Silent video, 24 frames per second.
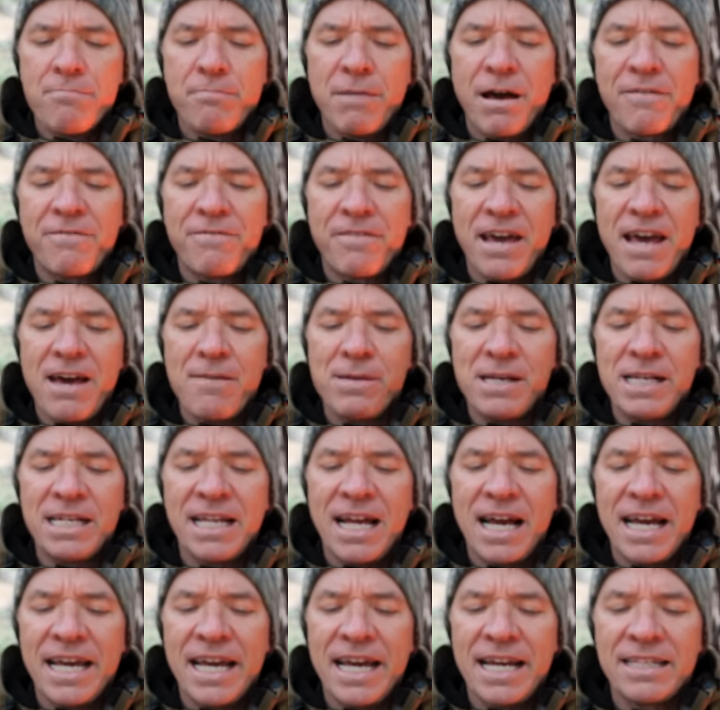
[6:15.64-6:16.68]
My family
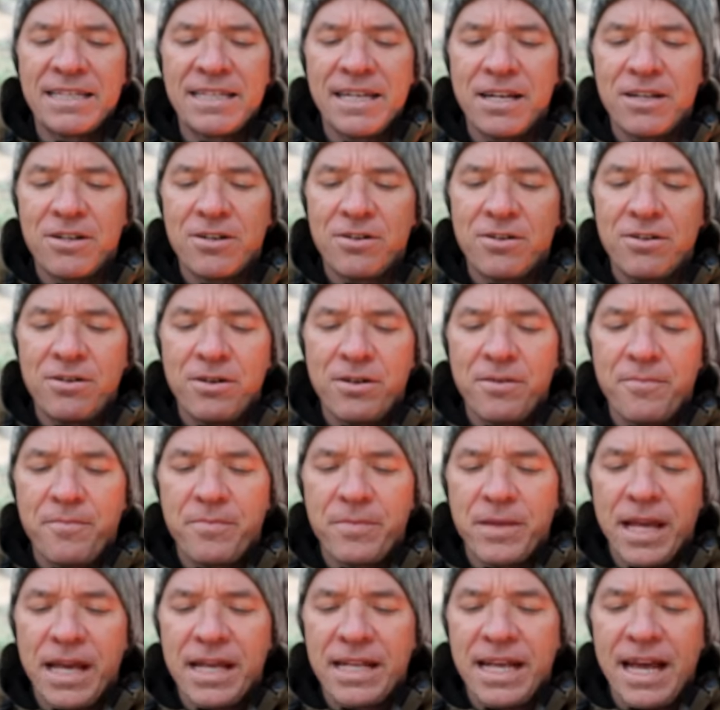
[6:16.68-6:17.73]
and I had dinner,
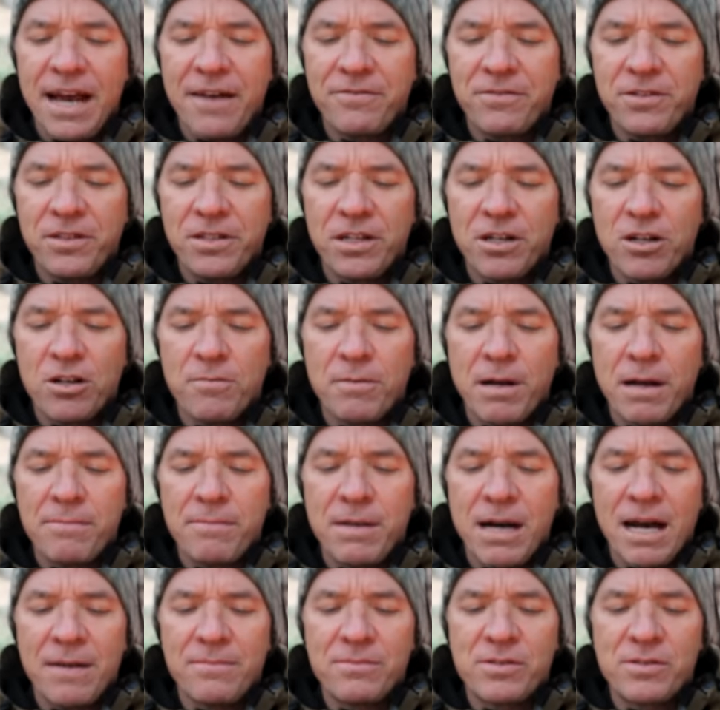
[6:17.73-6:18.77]
and after dinner, my
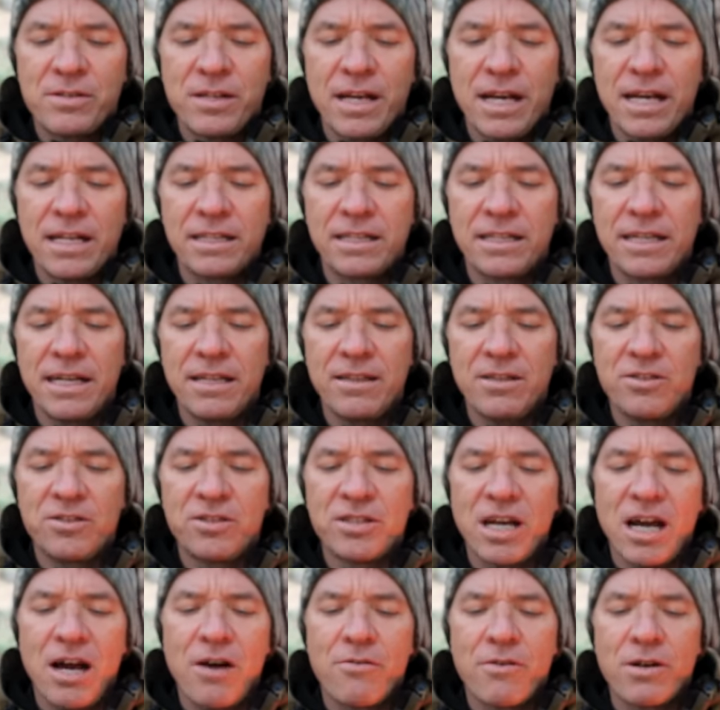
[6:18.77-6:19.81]
mom said, Get in the
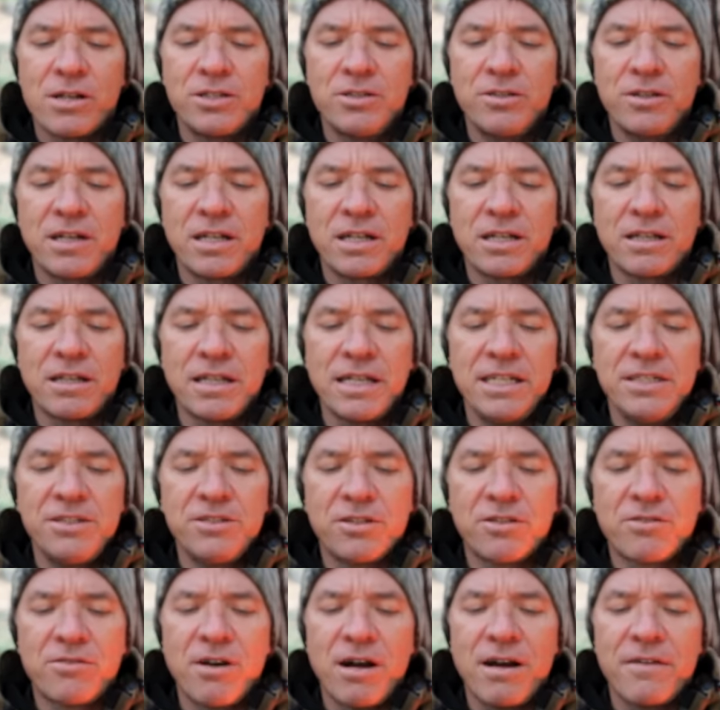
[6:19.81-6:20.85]
shower and you can clean
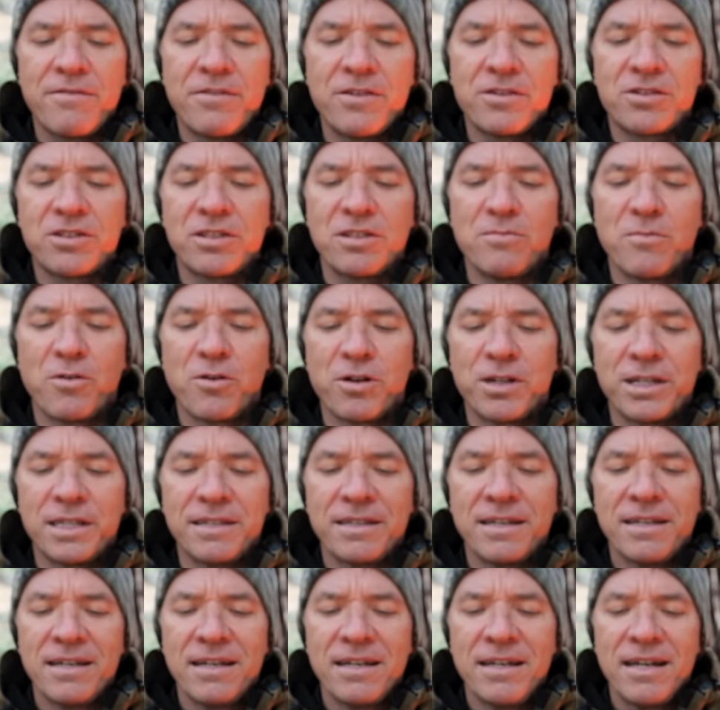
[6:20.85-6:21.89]
your crawfish in the
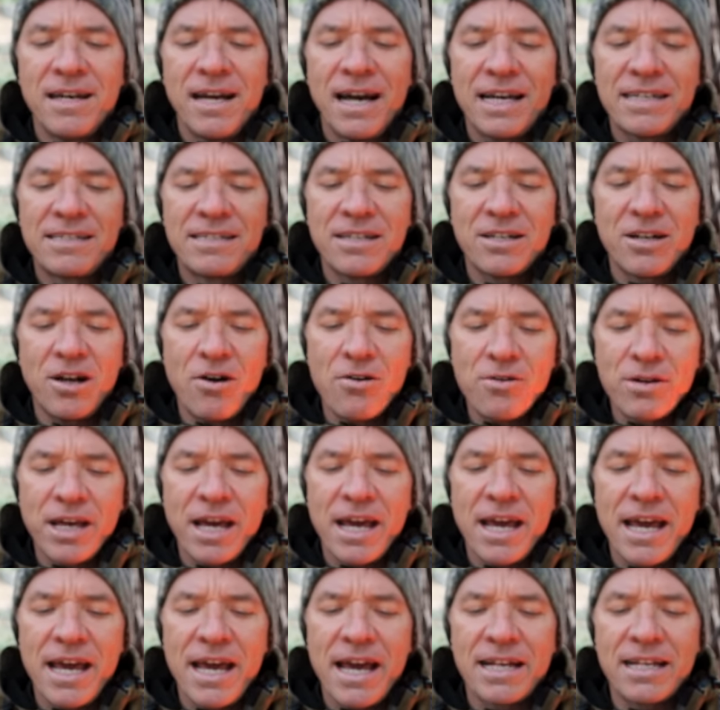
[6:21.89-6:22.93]
morning. I said,
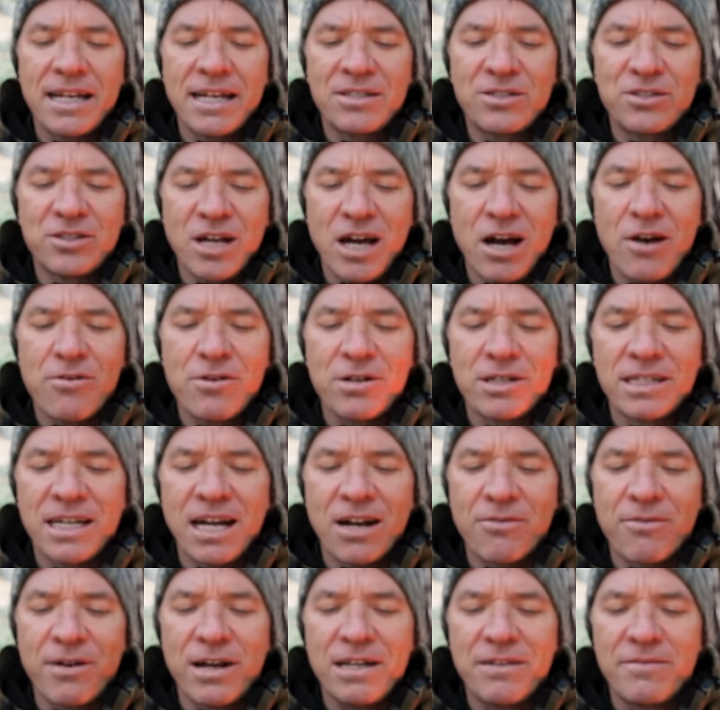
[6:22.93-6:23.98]
Okay, and I showered and
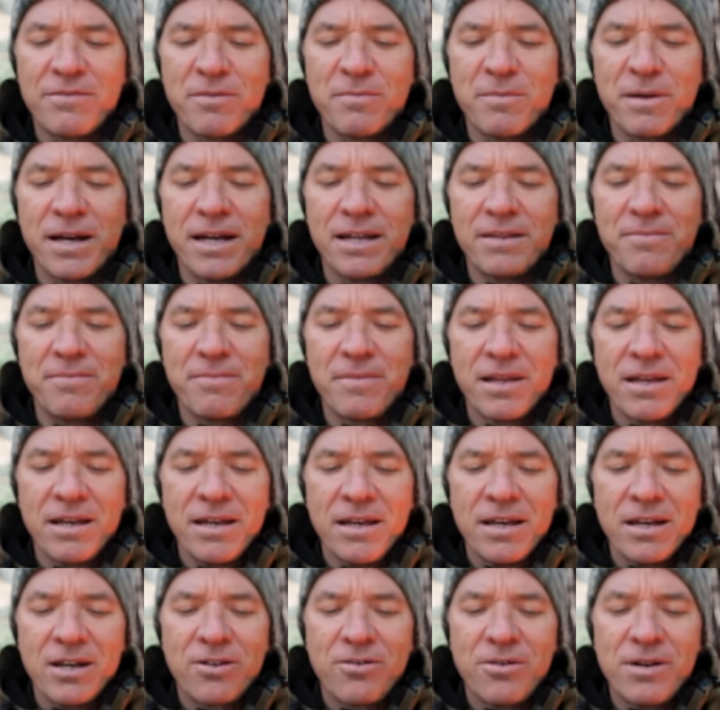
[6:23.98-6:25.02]
got ready for bed.
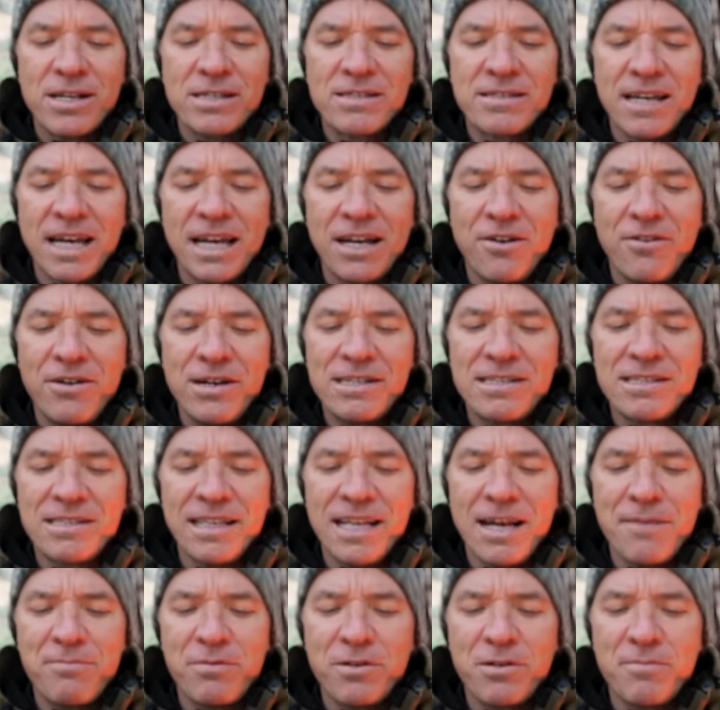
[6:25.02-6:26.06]
Chris, I always
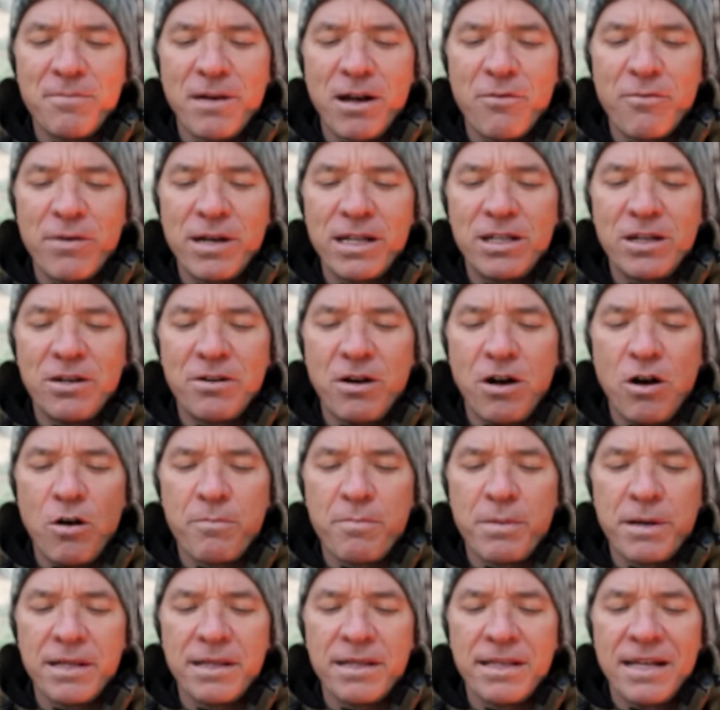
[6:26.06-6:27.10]
slept with my window
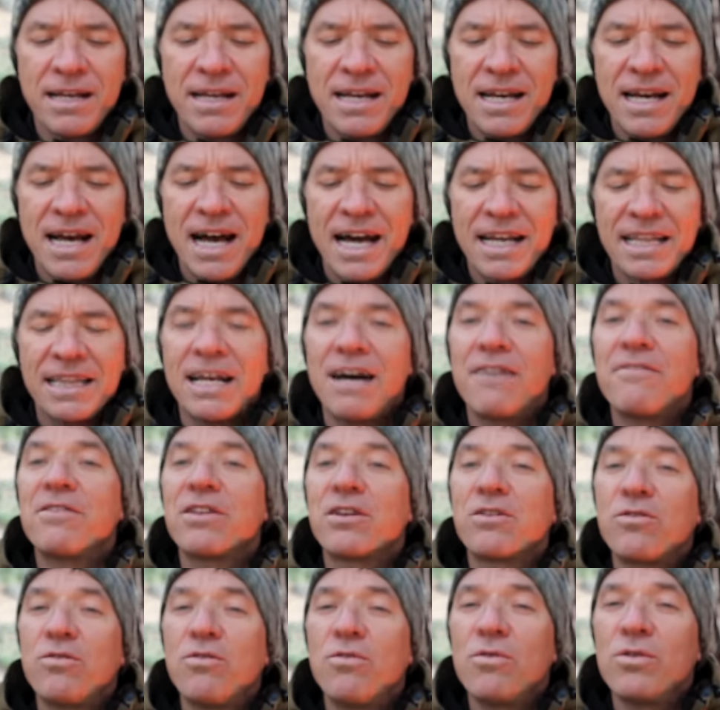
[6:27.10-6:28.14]
open. I love
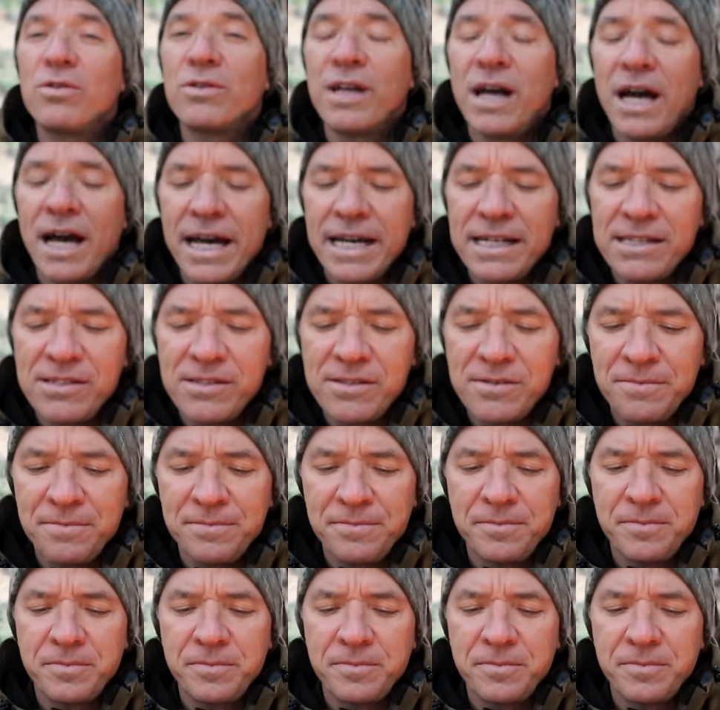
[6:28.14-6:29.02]
the cool nights